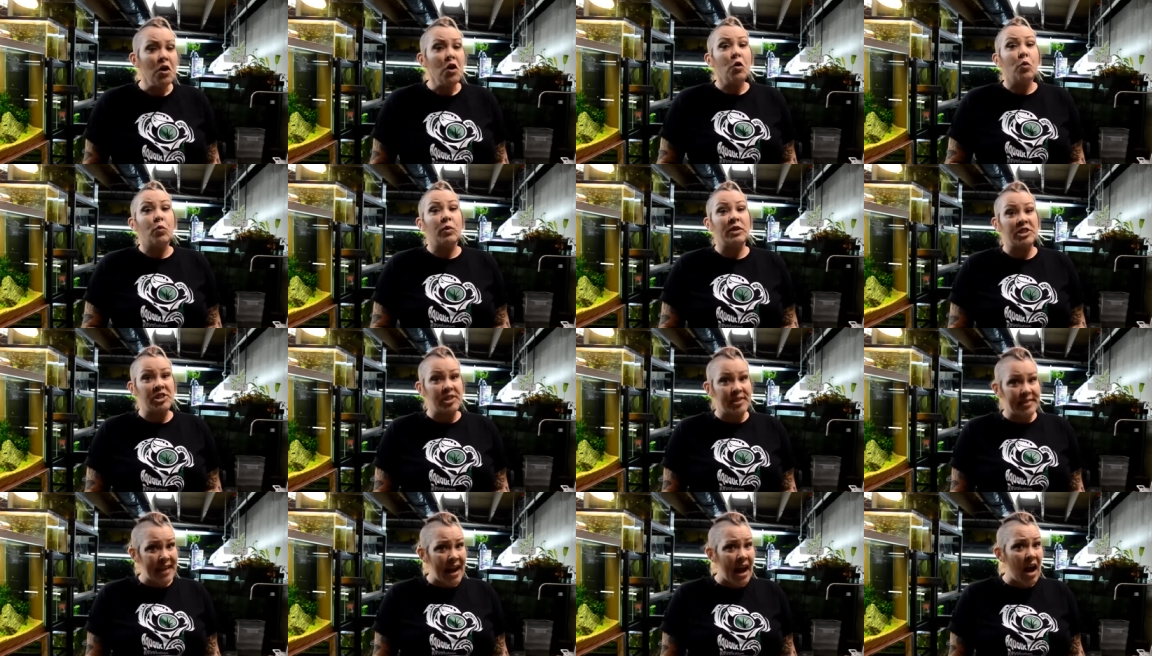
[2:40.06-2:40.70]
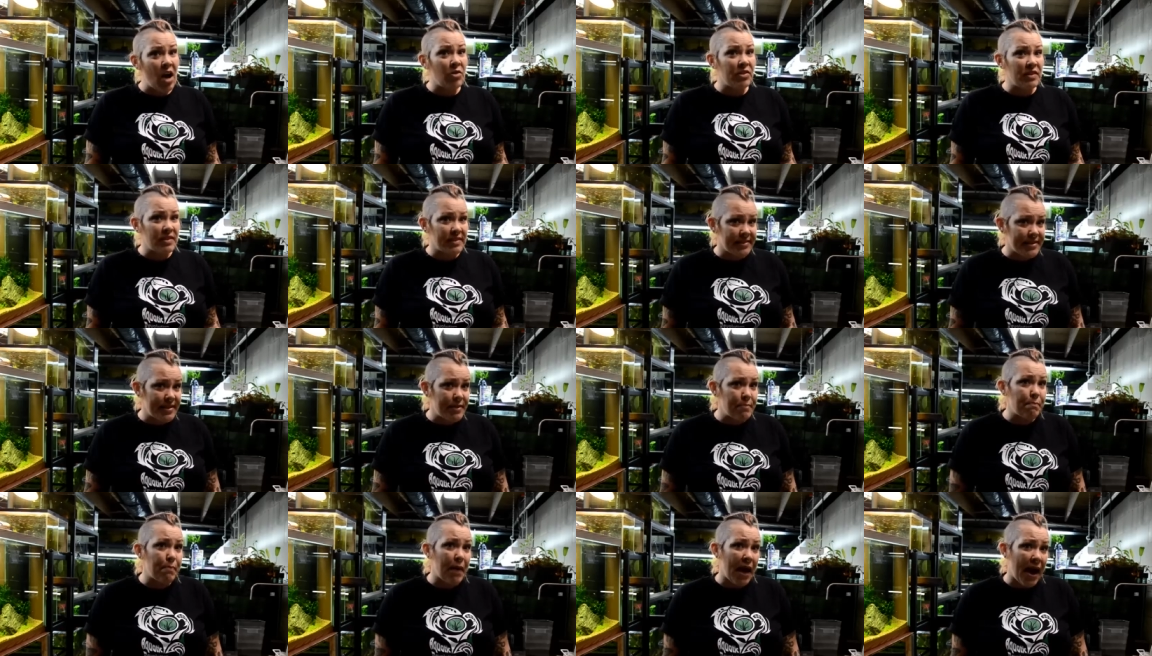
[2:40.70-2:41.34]
which is how this
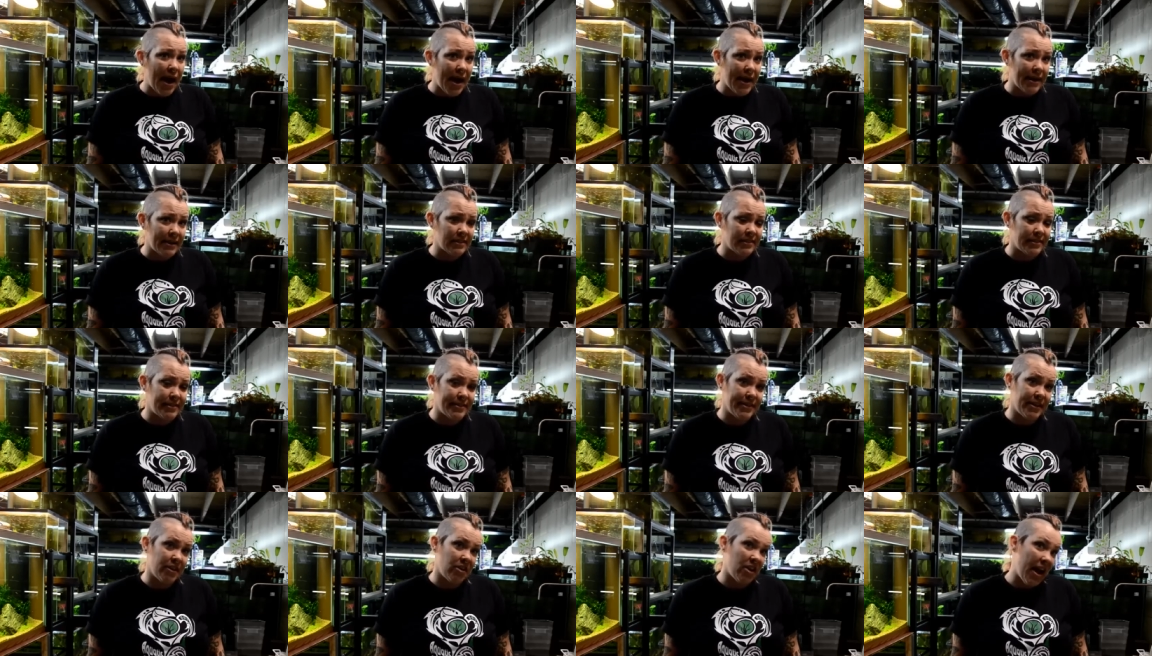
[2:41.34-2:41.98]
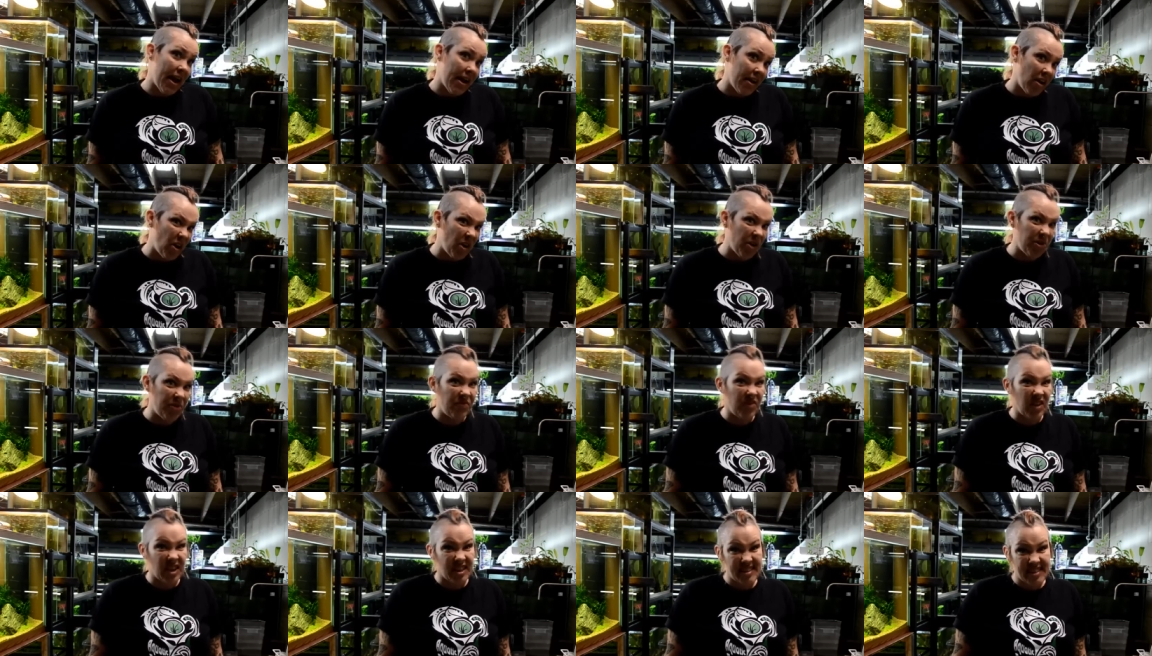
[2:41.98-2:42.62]
impacts their health,
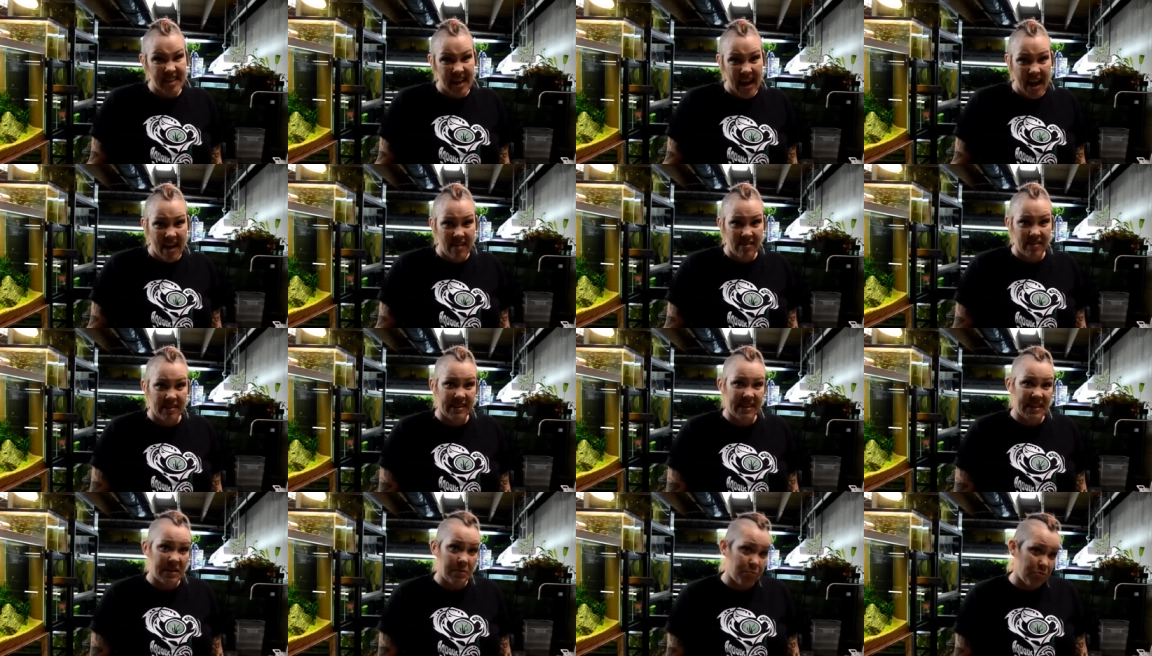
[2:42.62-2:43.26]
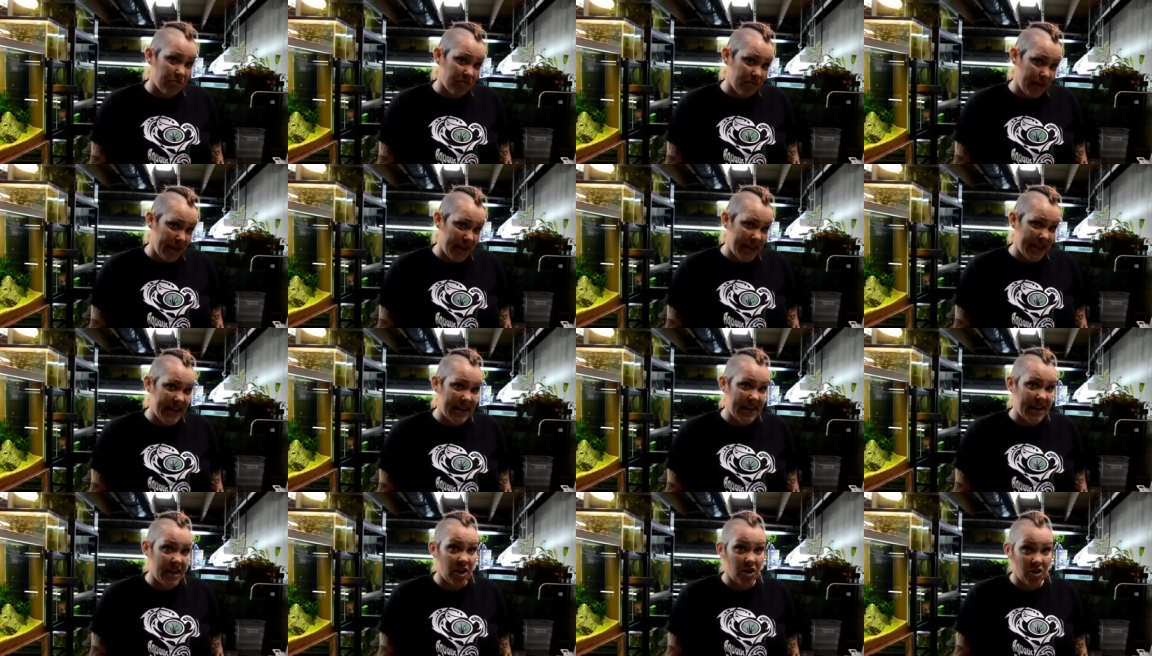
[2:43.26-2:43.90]
vitality,
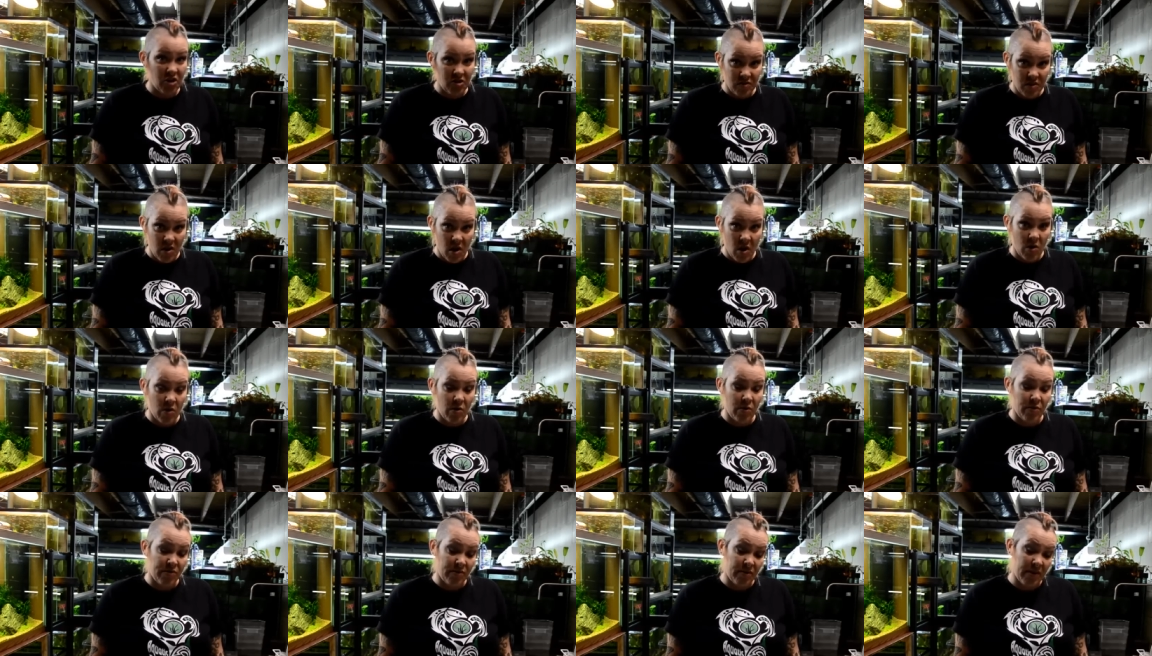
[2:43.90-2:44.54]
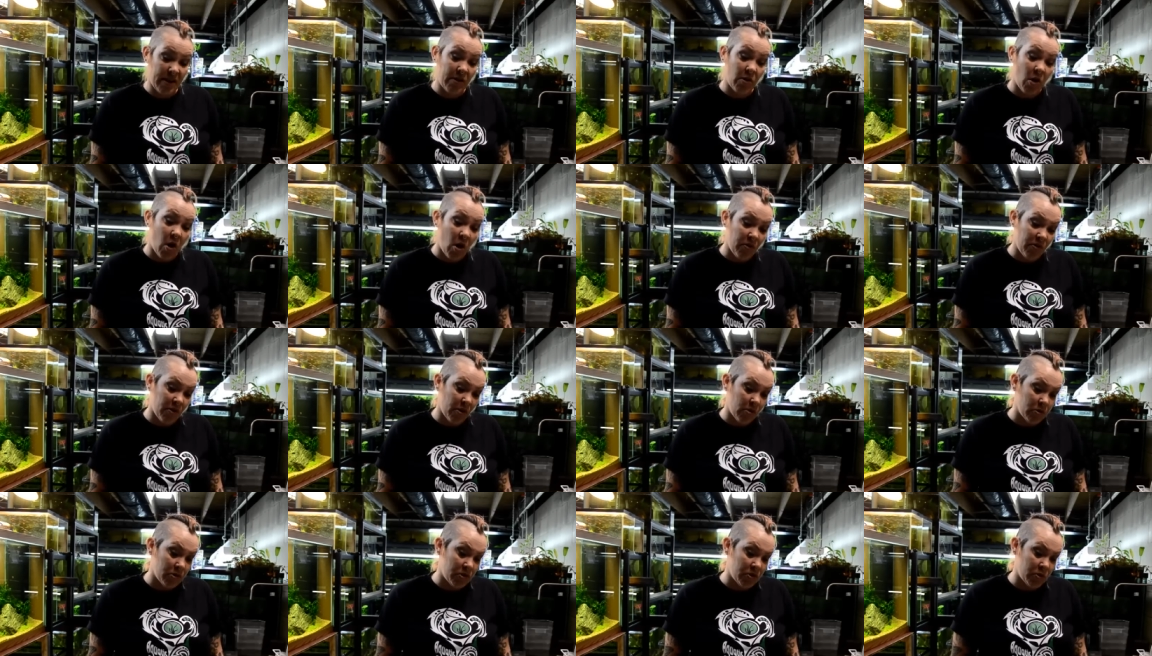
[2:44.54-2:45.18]
breeding, growth, and all
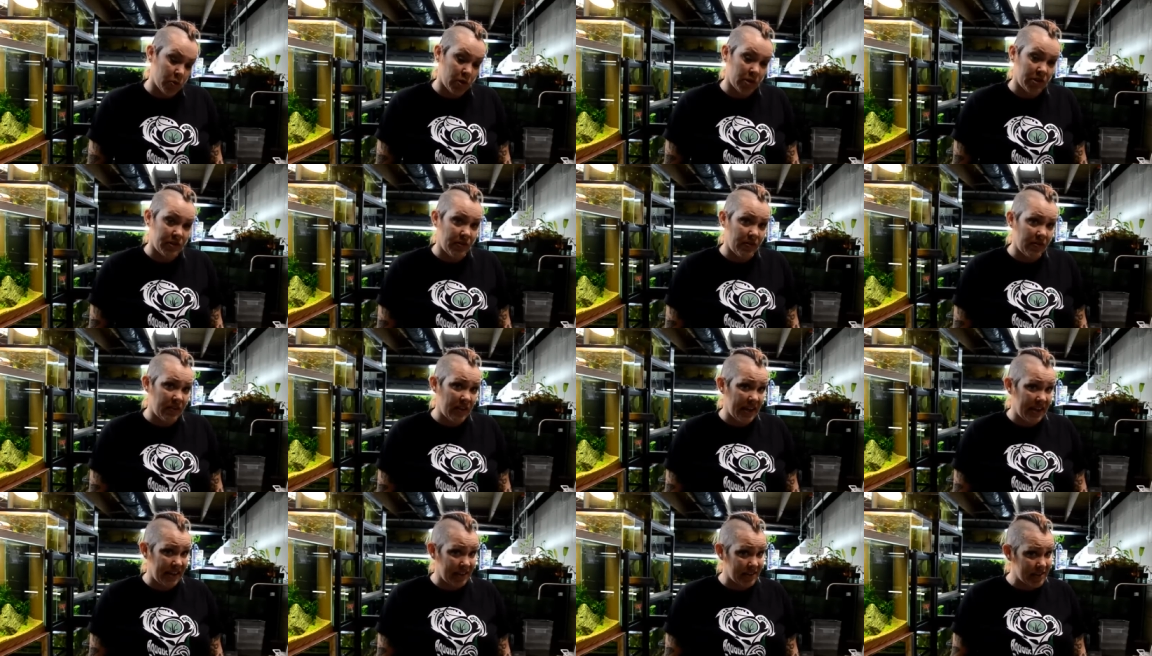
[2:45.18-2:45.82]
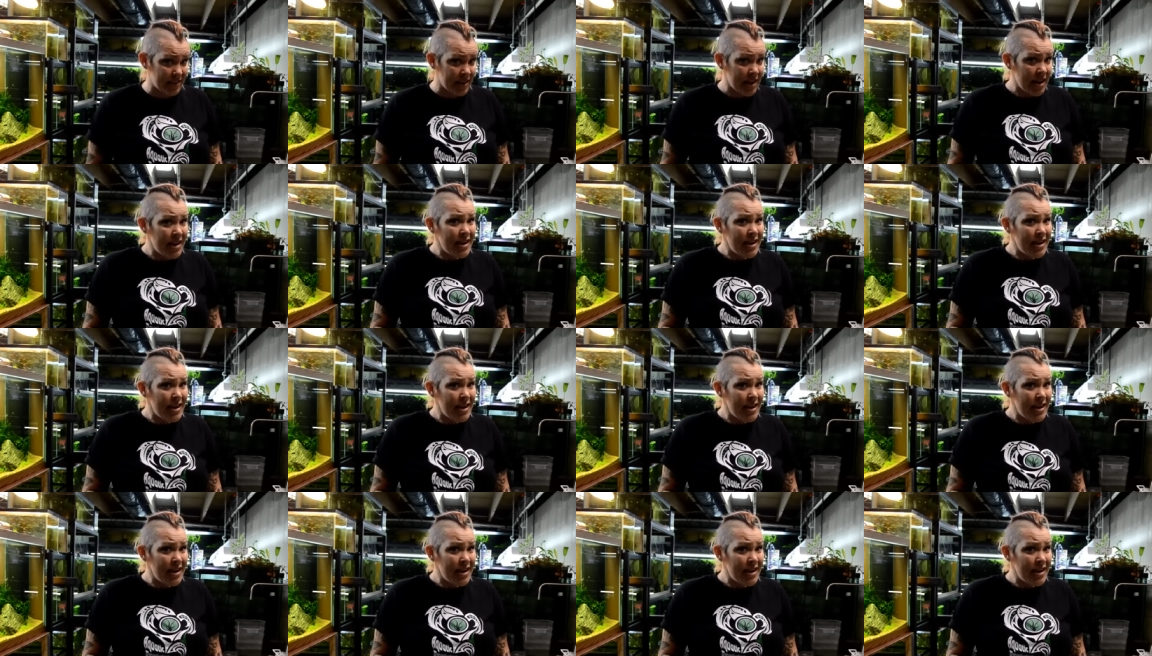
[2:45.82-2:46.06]
those sorts of things.